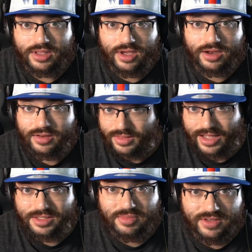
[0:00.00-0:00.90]
in the end,
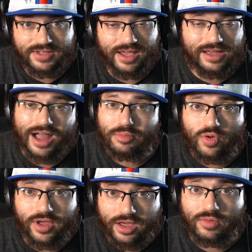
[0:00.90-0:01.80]
that's me saying
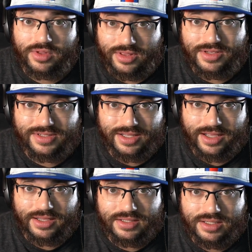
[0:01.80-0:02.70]
I'm okay with these
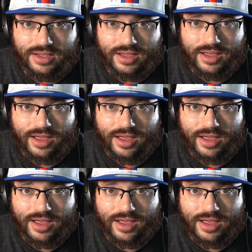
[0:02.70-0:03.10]
delays.